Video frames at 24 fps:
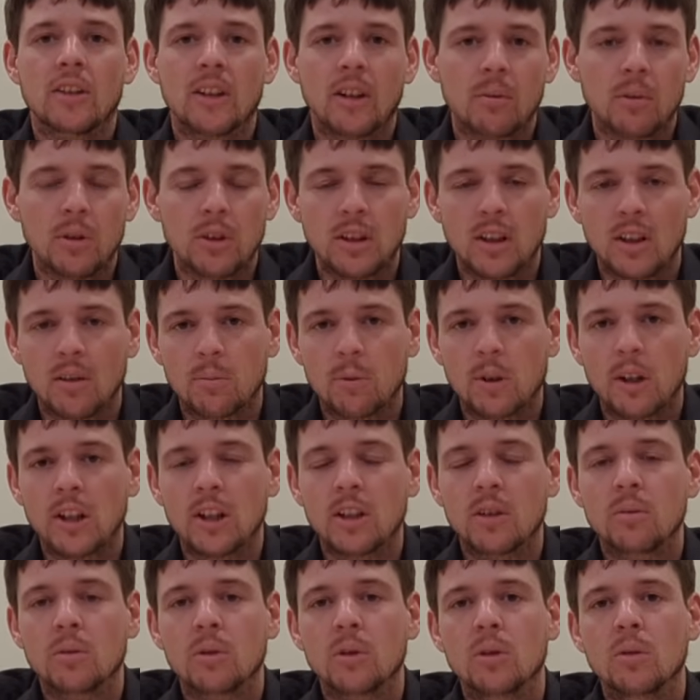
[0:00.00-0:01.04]
That way you have plenty
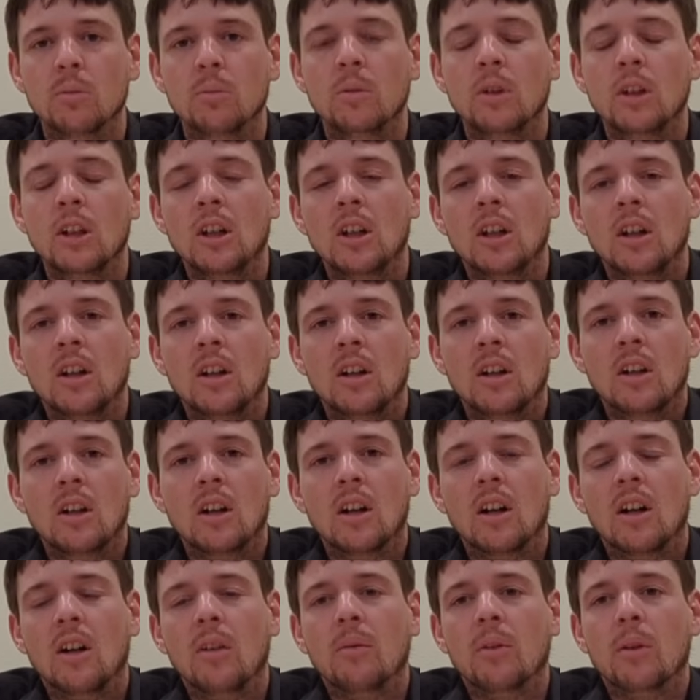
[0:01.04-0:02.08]
of room
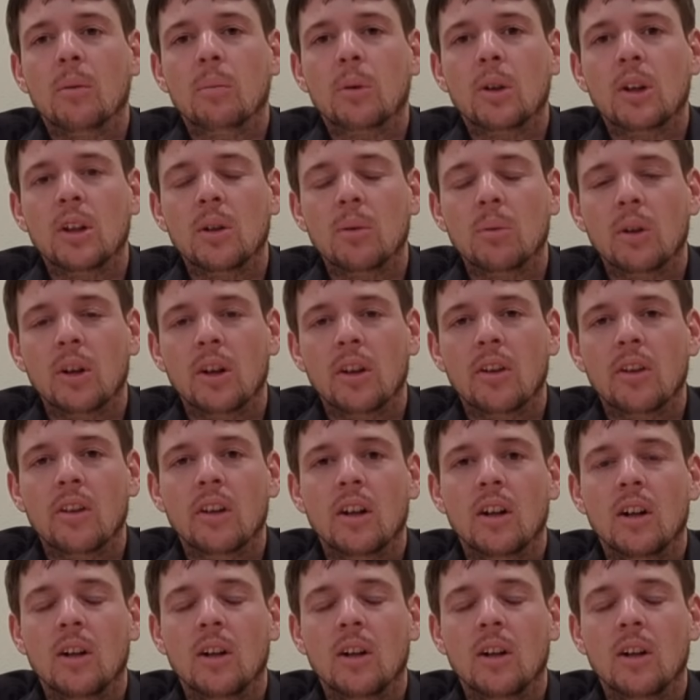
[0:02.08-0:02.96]
to play with.